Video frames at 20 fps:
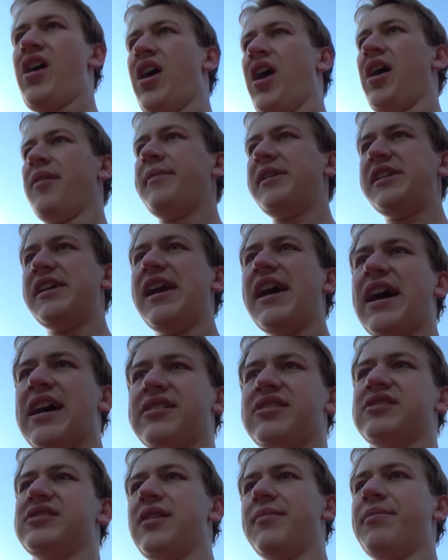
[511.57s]
I mean, yeah,
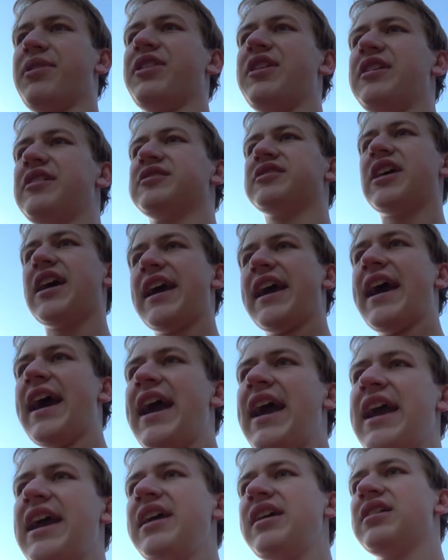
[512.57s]
some things I
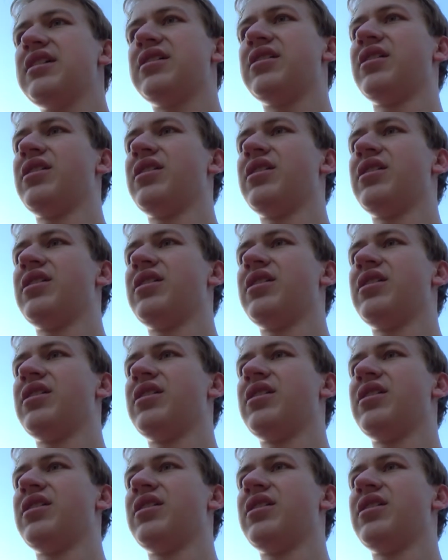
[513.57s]
hate,